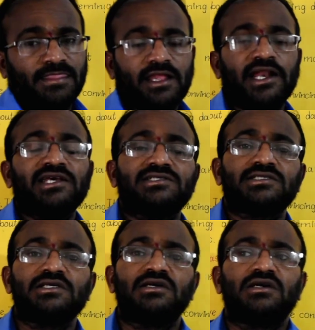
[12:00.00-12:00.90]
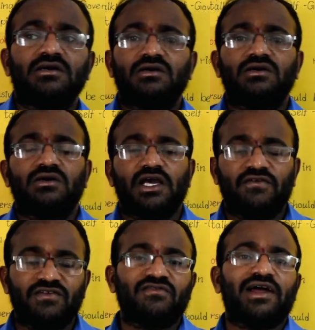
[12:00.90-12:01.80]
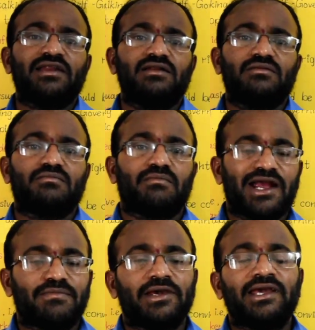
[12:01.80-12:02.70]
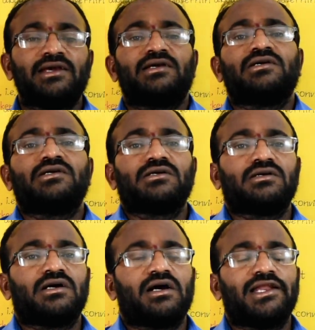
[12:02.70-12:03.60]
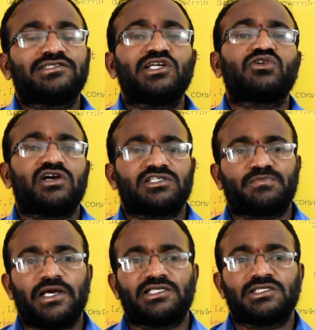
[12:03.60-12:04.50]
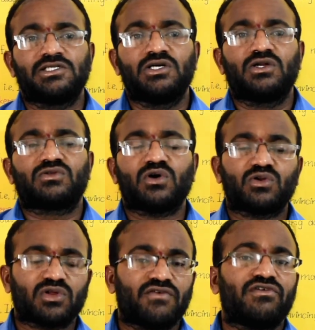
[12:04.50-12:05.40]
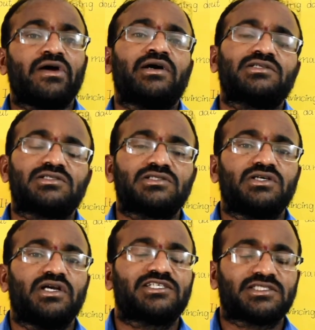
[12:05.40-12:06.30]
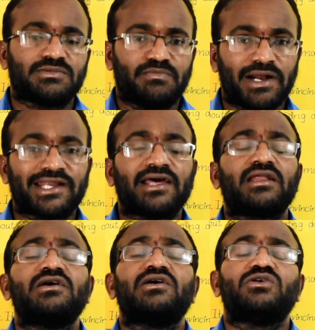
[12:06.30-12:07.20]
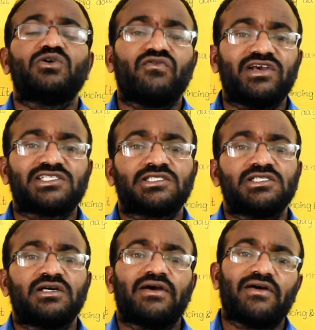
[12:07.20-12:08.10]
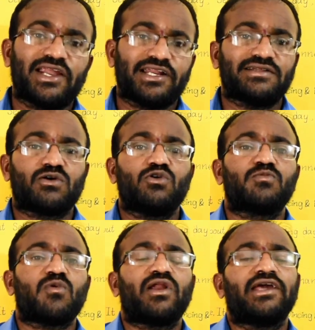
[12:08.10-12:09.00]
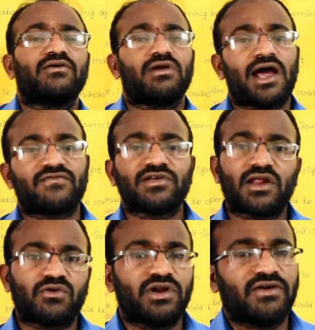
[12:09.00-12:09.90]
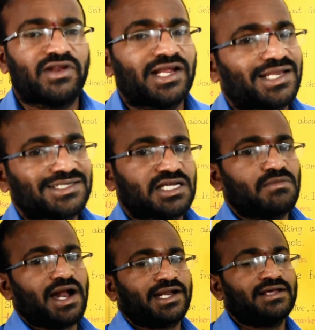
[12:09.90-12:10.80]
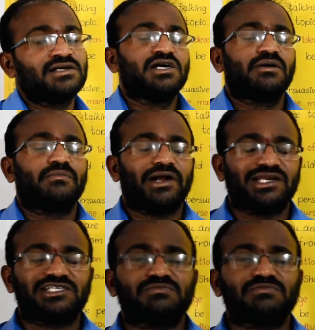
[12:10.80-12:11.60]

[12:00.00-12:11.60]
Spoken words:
That is, everyone might be listening to your speech, so to the viewers it's better you wish, whether it is a good morning, good afternoon or good evening, doesn't matter, but it's